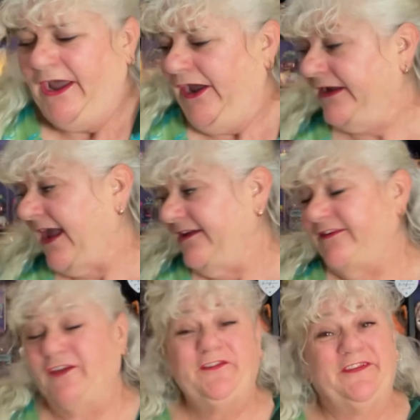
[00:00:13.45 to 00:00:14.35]
Okay,
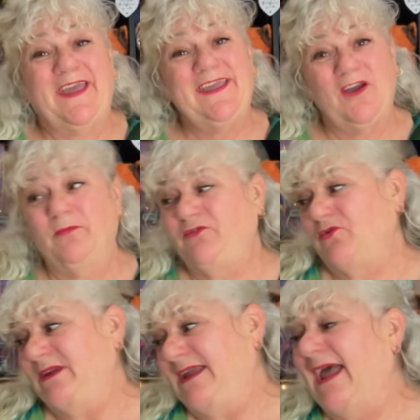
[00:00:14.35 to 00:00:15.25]
so today I'm
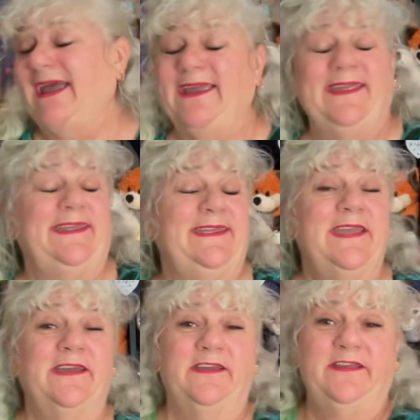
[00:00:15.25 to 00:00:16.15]
doing a
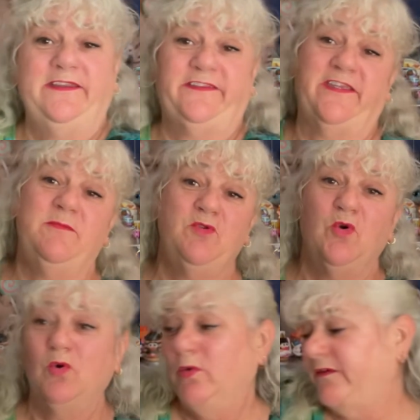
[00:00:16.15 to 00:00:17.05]
TEMU
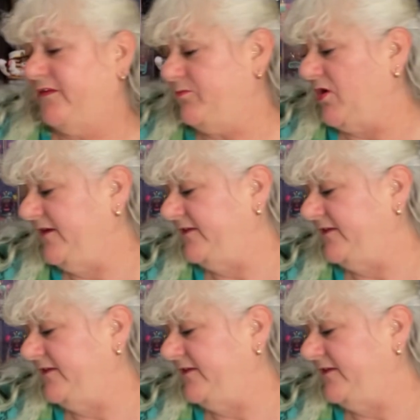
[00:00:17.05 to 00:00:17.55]
haul, surprise